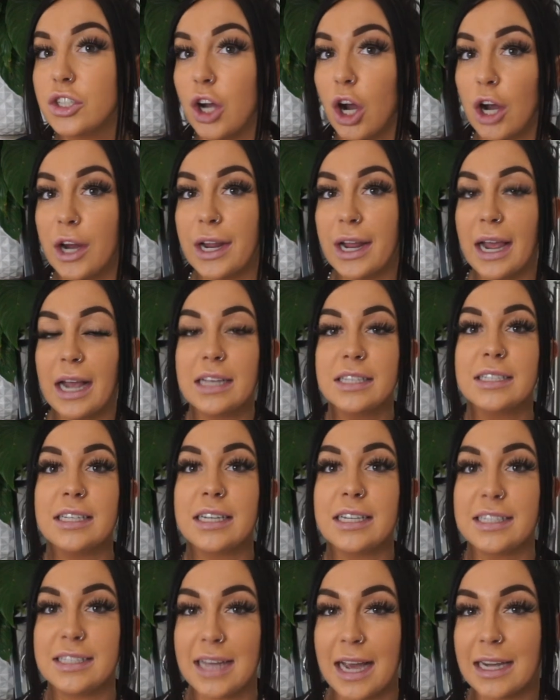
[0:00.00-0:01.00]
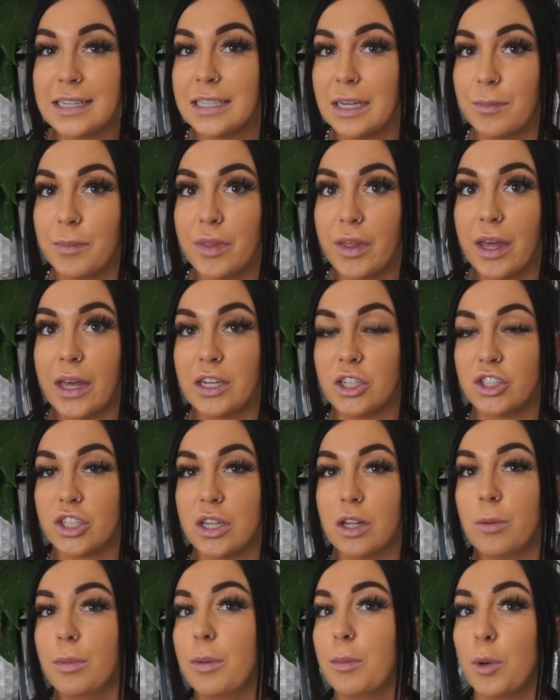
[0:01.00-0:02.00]
Target has the exact same thing, just a
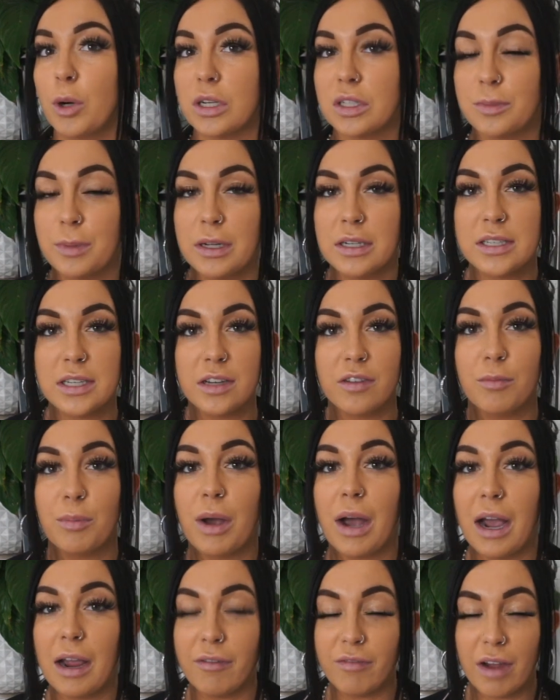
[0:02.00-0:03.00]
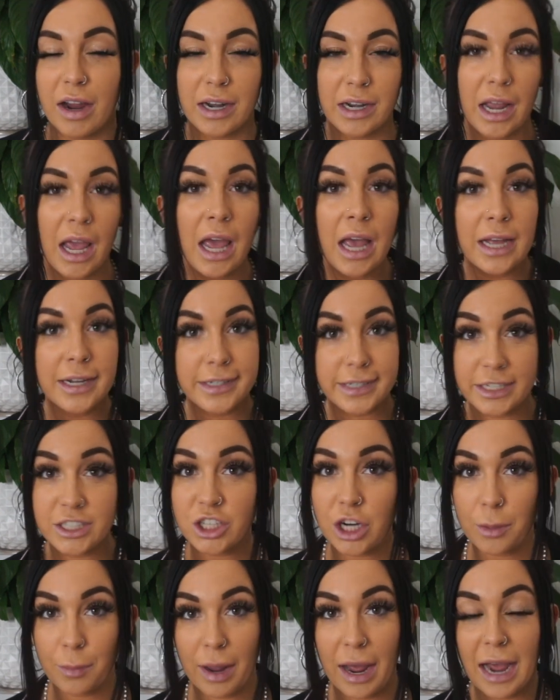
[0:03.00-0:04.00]
little bit more expensive, but I find
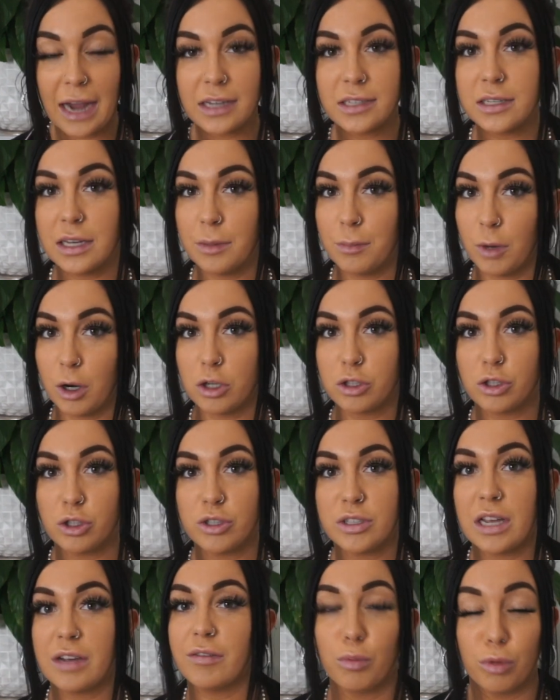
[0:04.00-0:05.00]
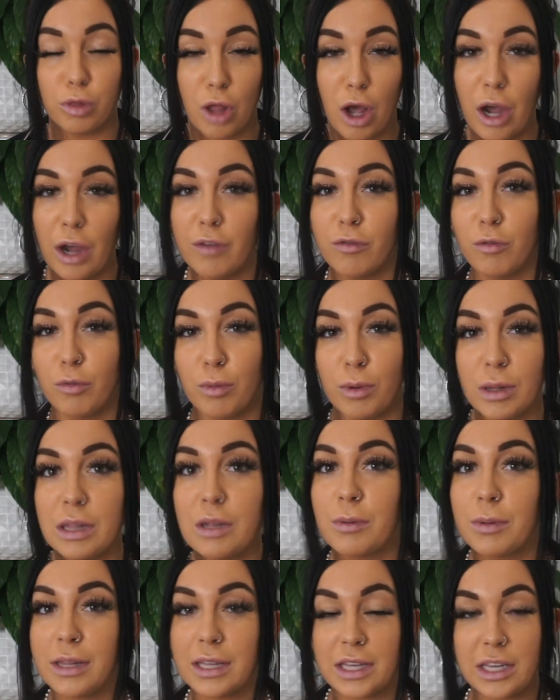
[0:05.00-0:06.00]
TJ Maxx and Marshalls have a lot of
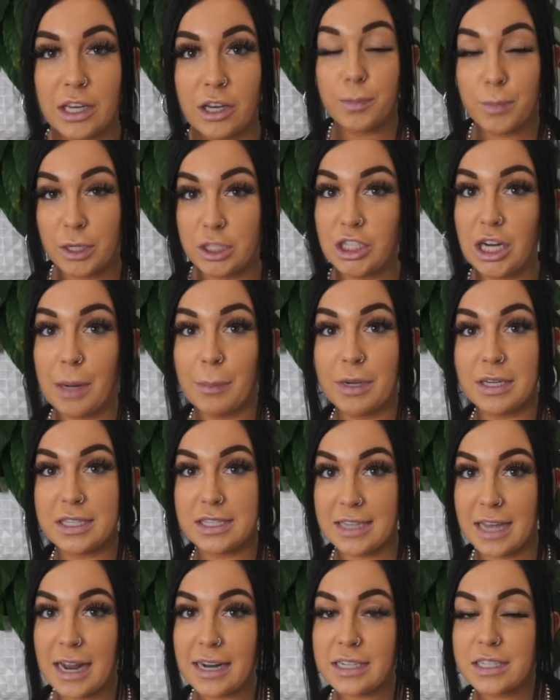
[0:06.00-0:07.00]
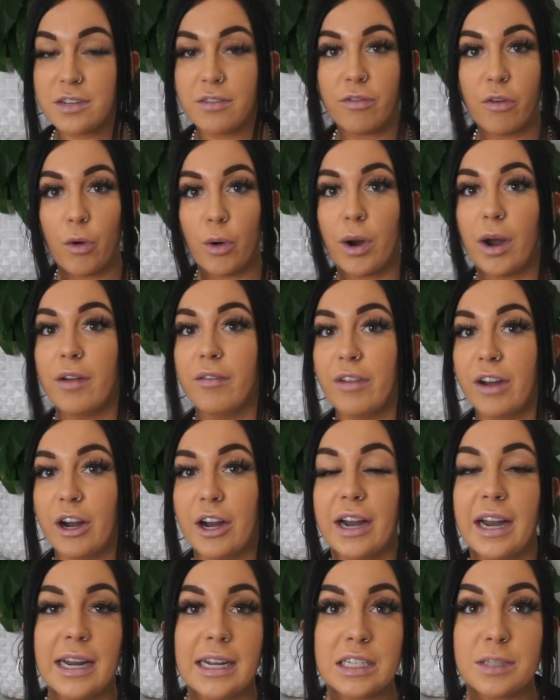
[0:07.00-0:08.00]
really cute pajama sets for a
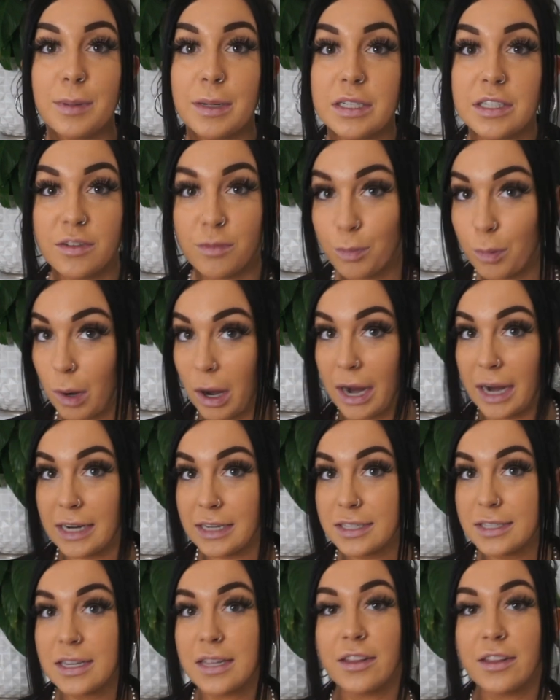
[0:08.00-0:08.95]
very inexpensive price.